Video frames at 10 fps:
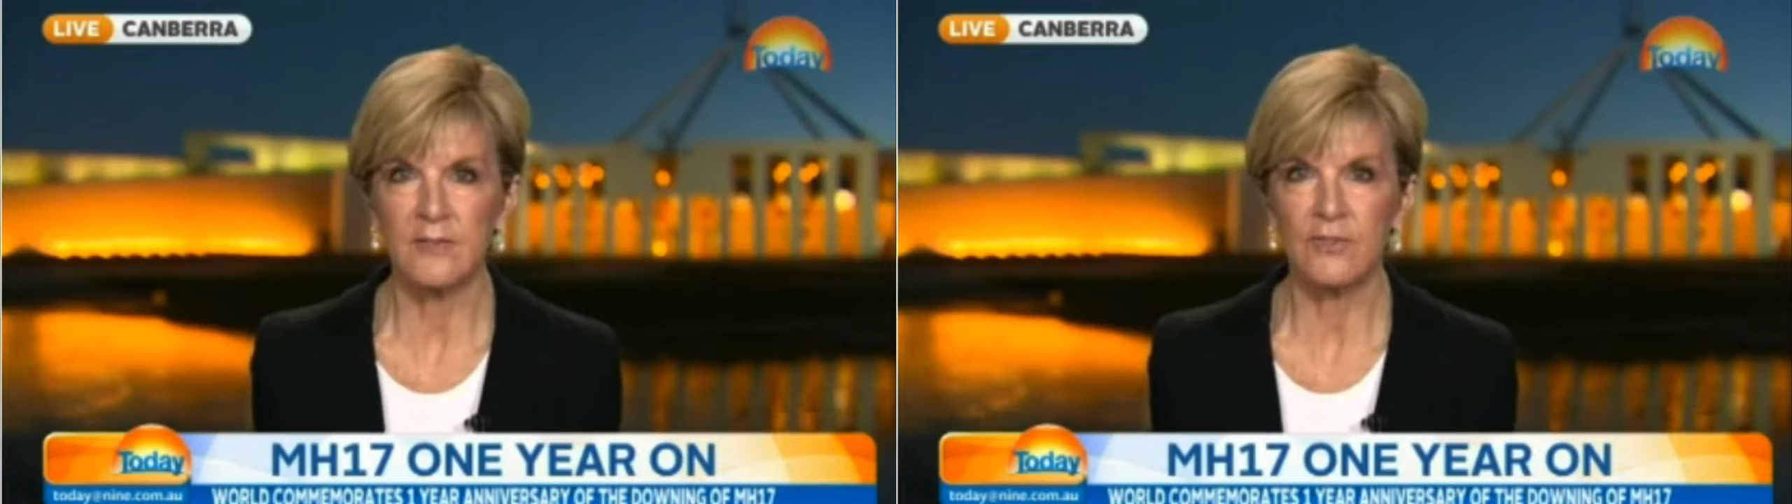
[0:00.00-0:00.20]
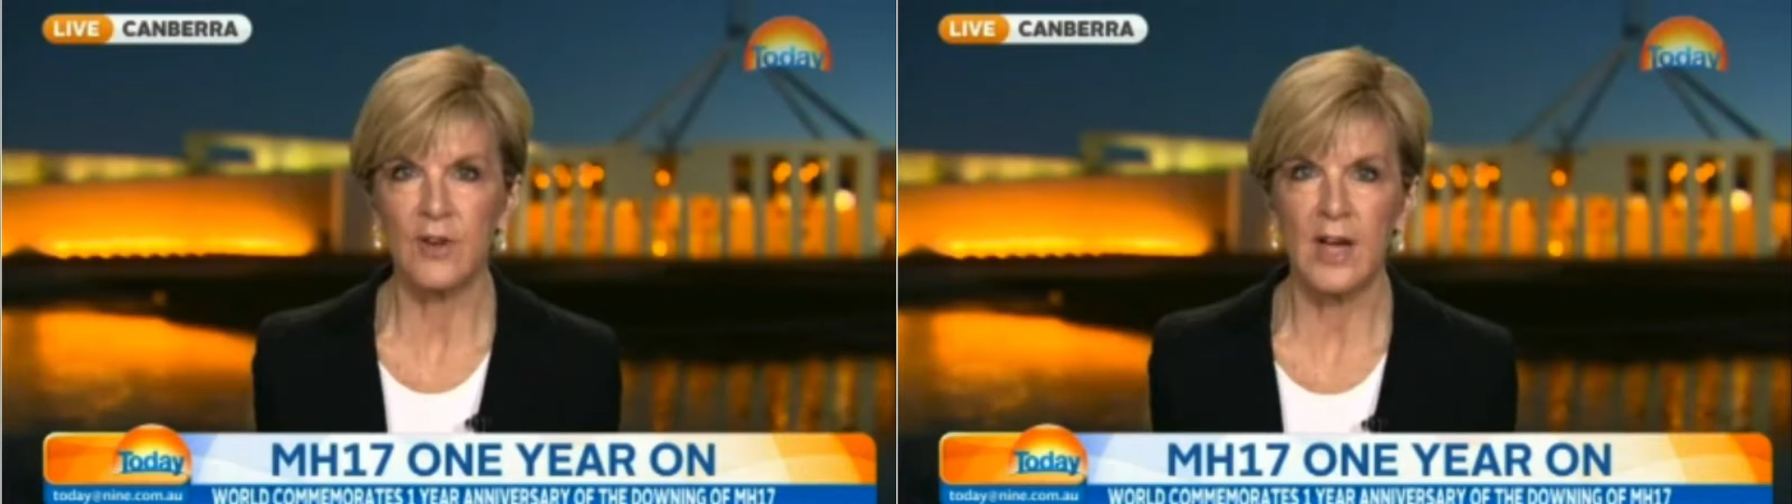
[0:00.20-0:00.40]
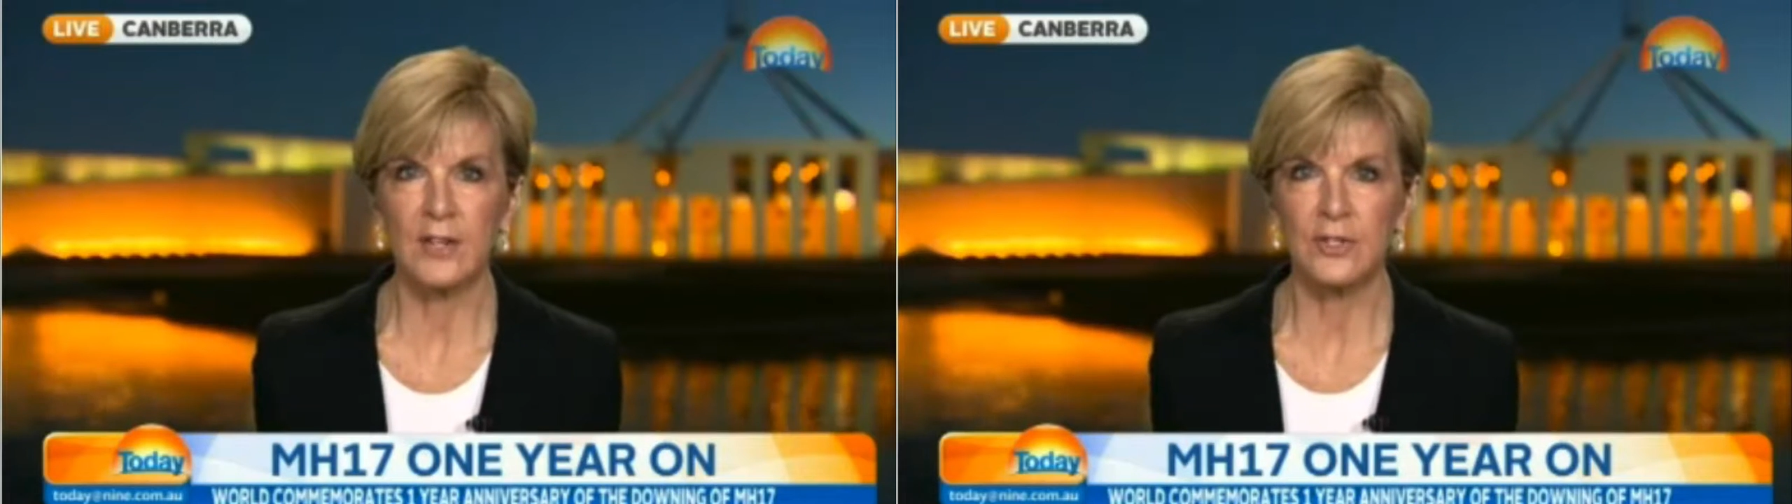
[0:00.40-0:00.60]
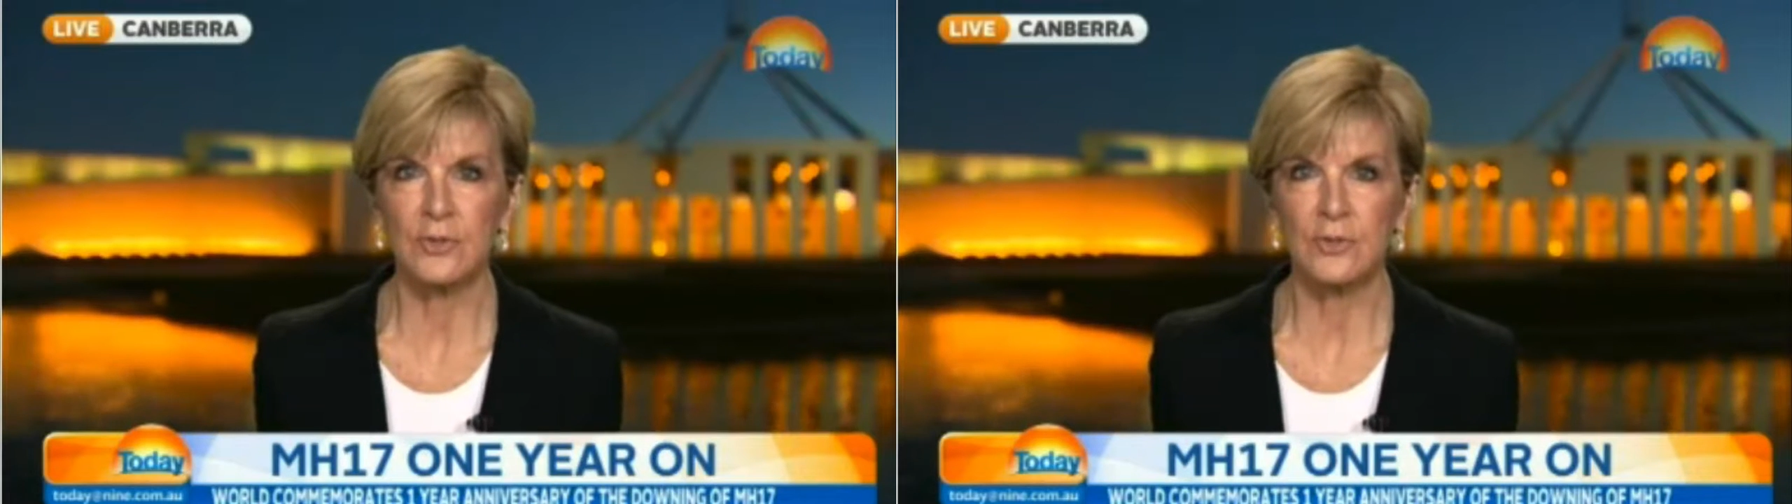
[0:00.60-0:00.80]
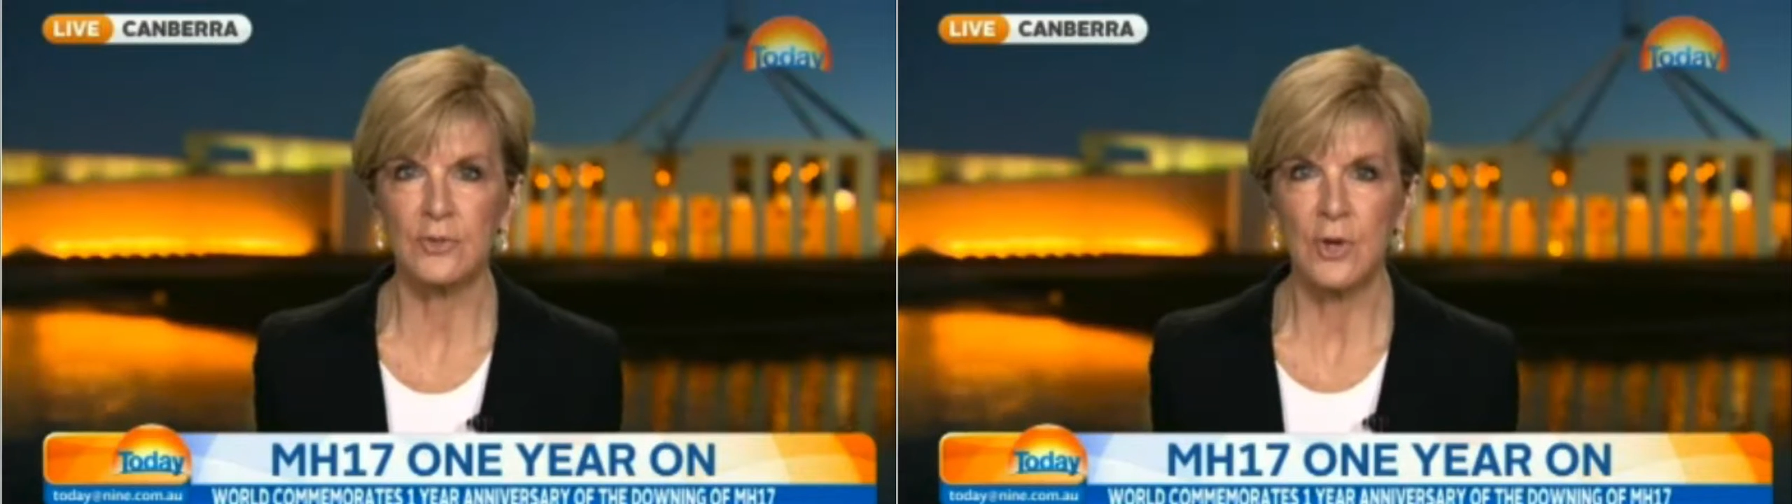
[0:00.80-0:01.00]
have tried
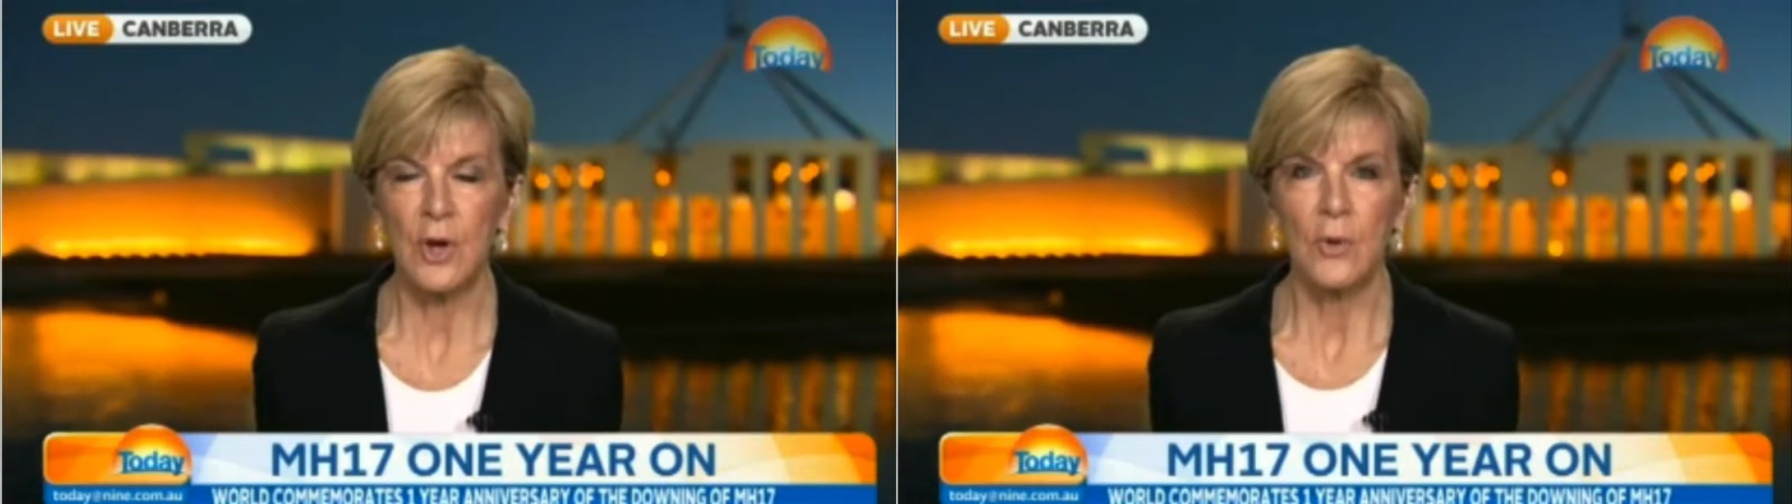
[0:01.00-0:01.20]
to